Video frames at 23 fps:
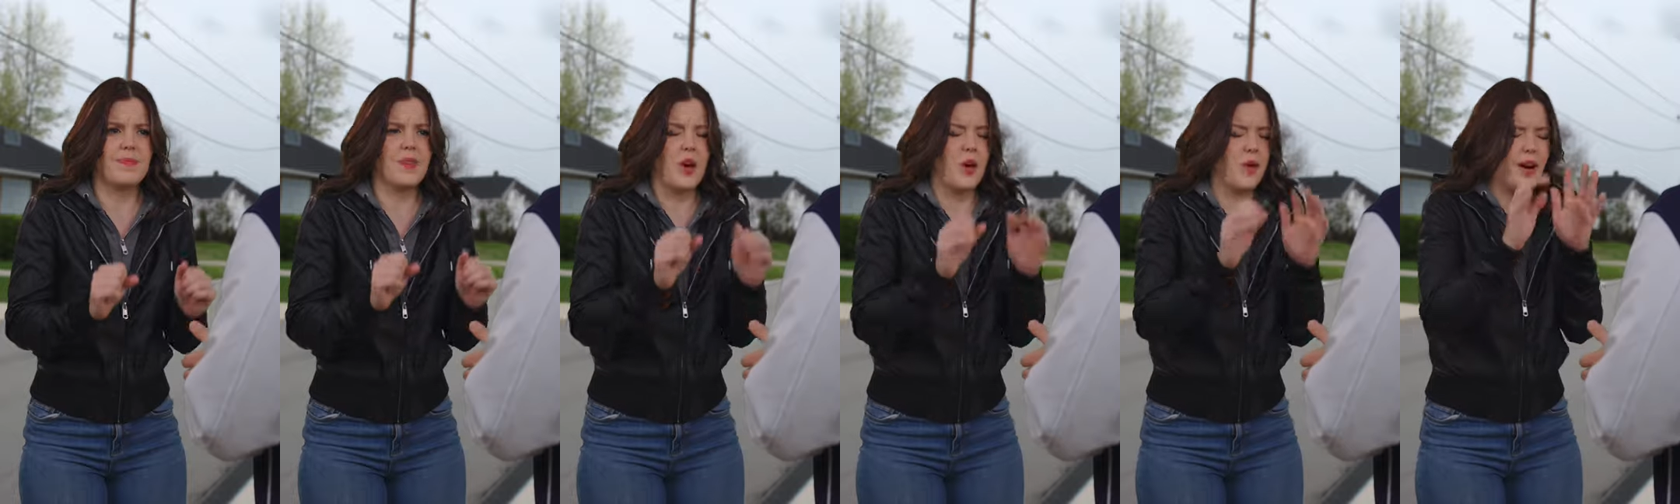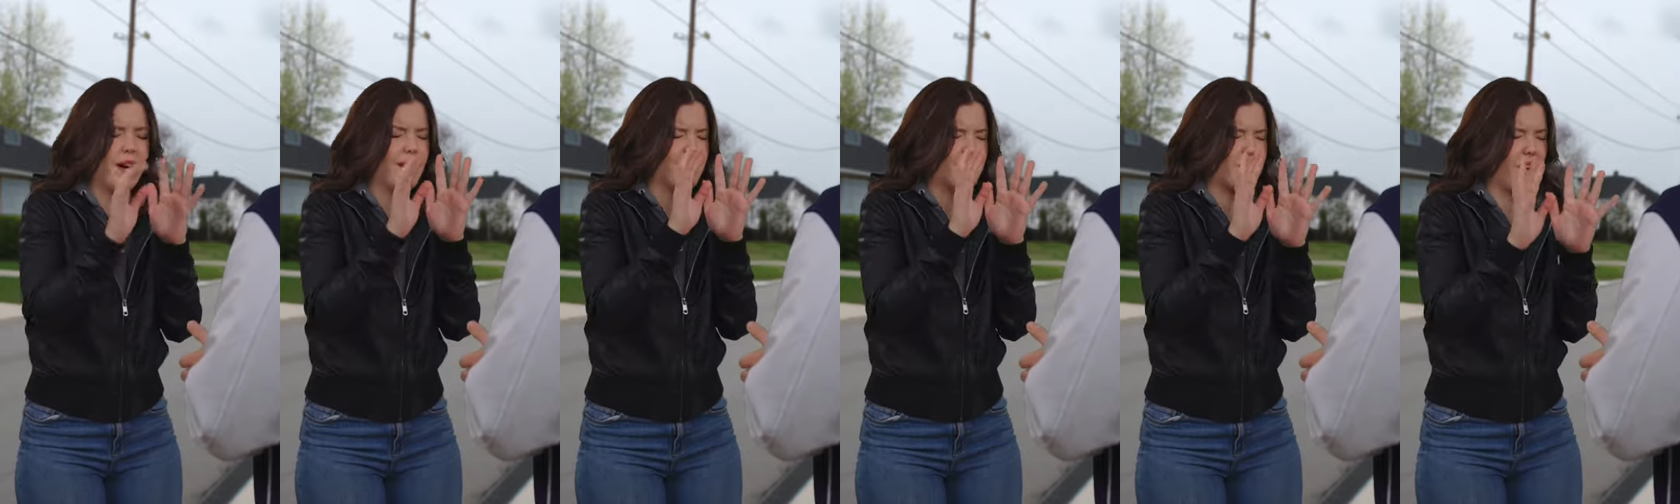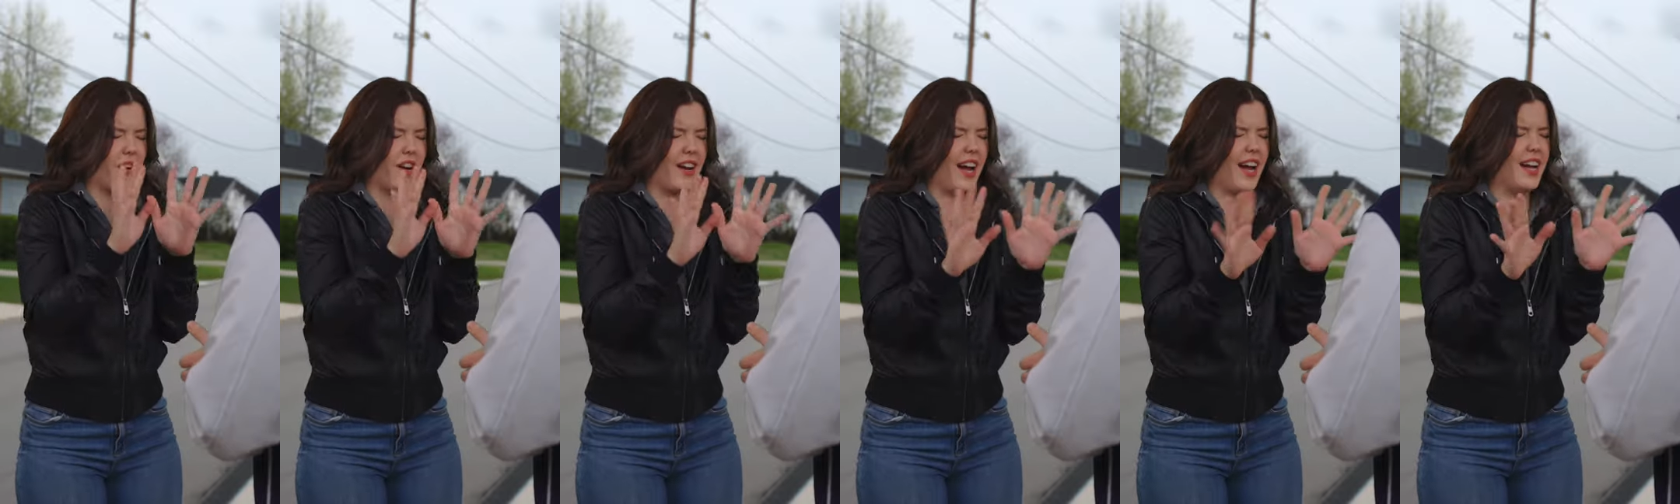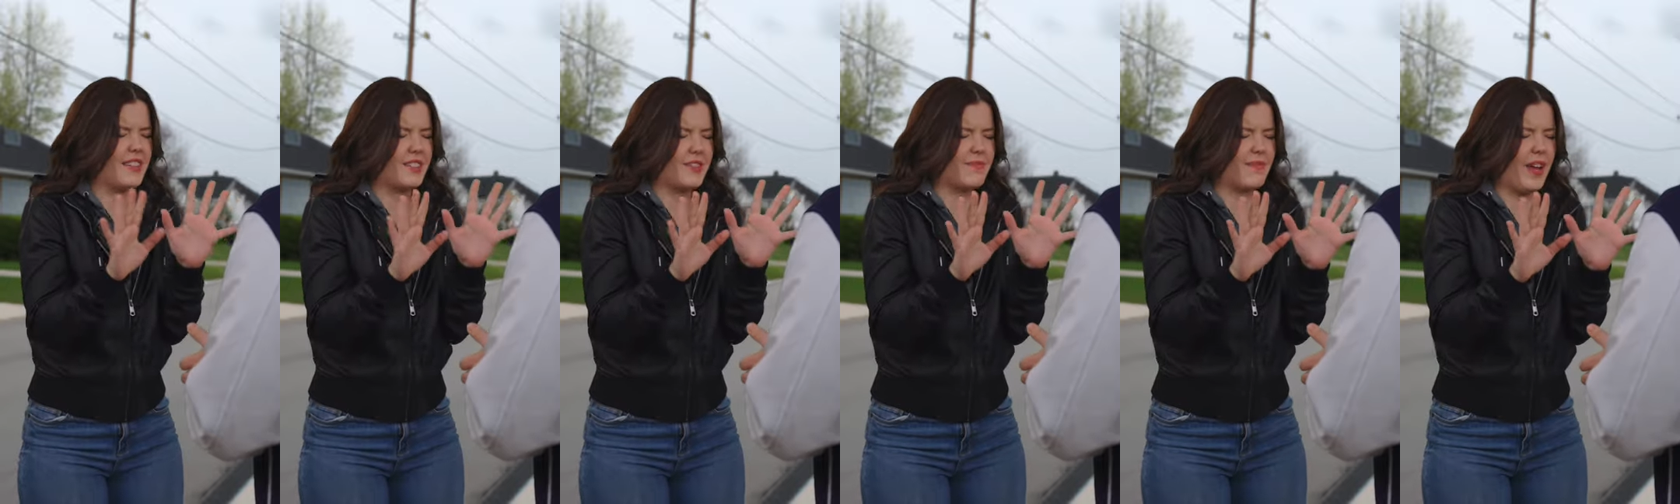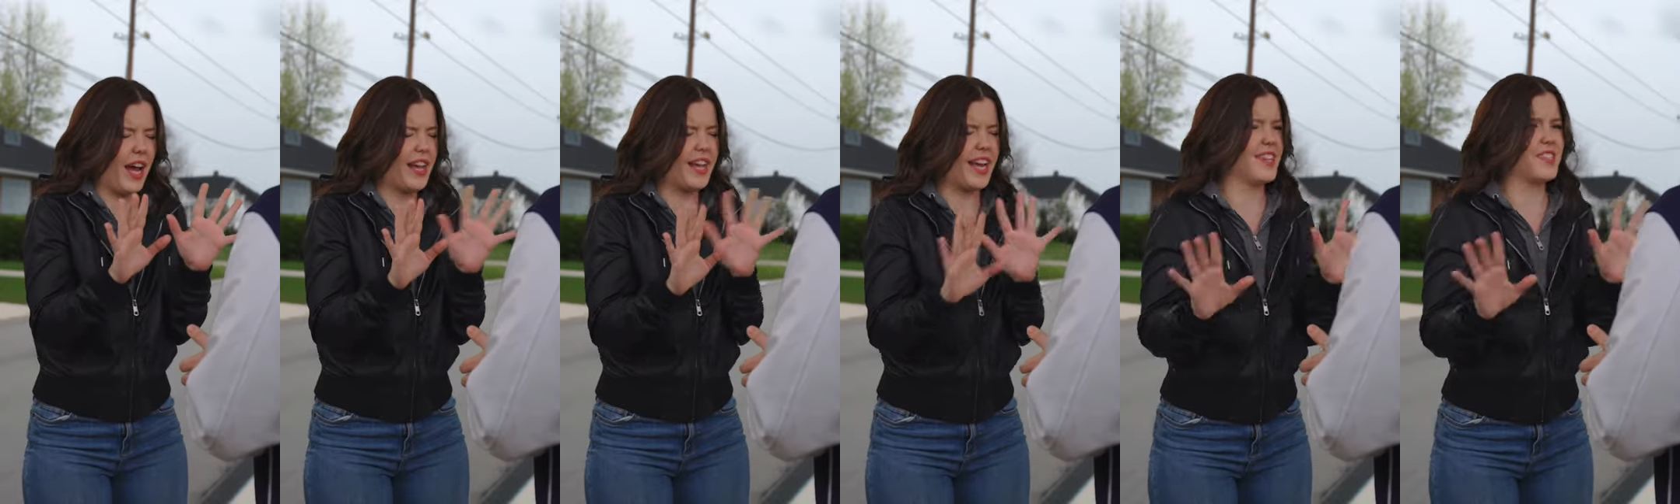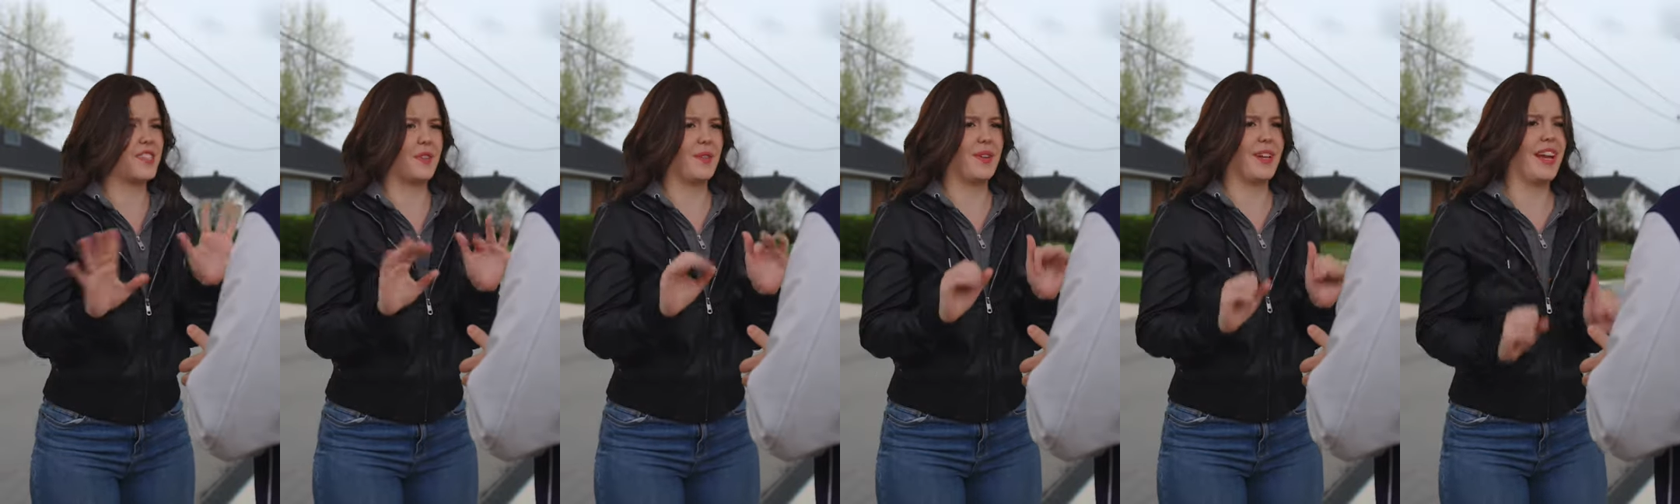no, I'm sorry. I, I
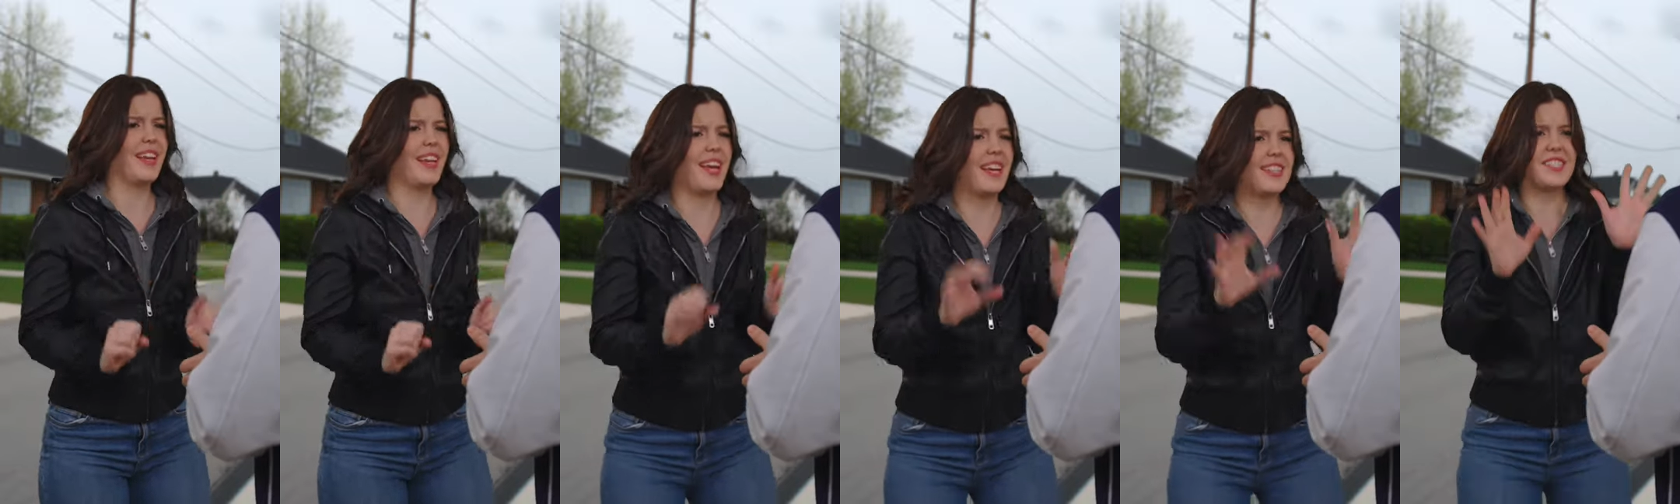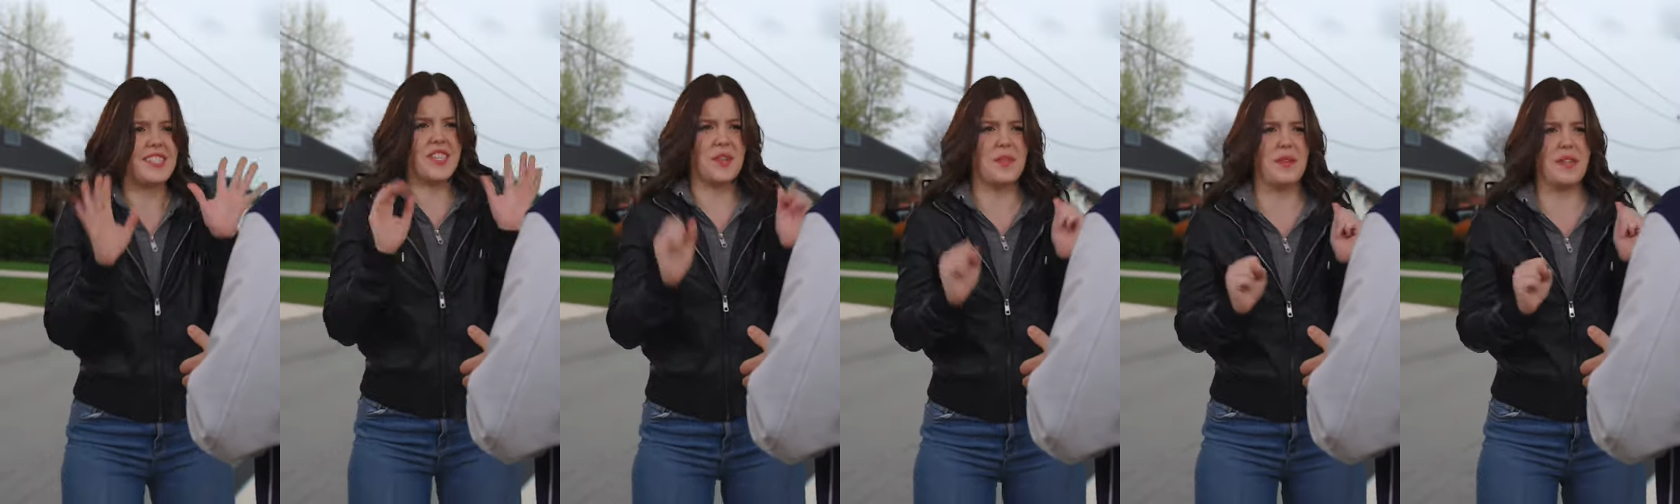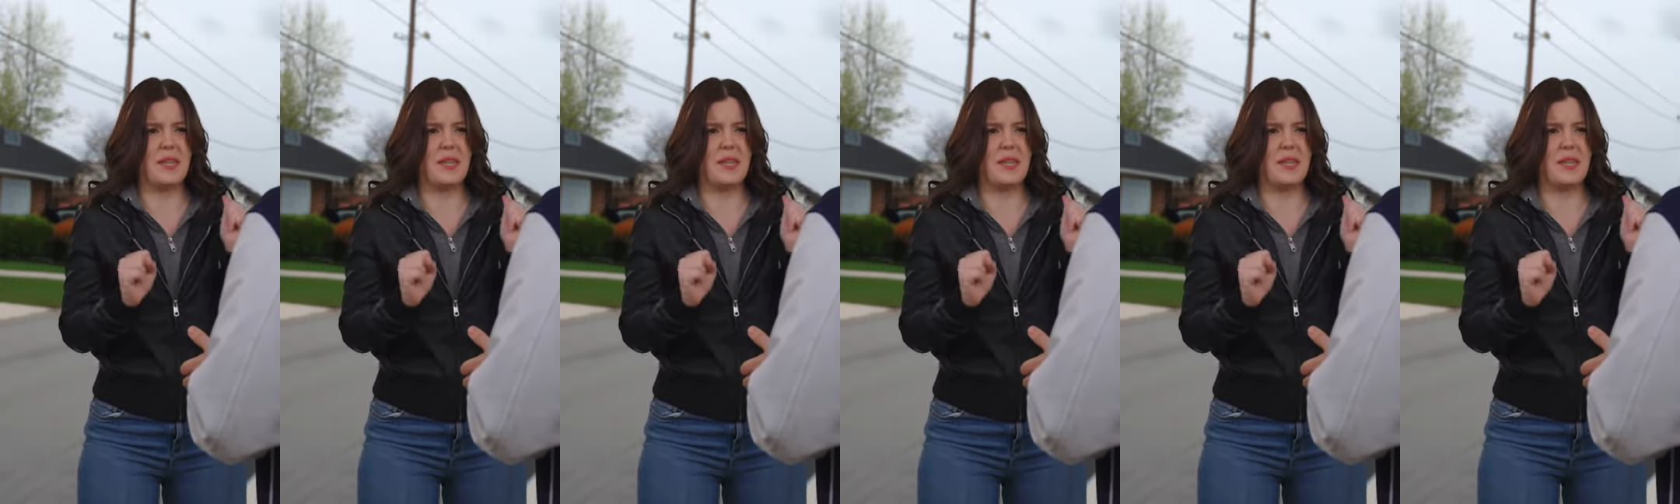can't do it. I can't see you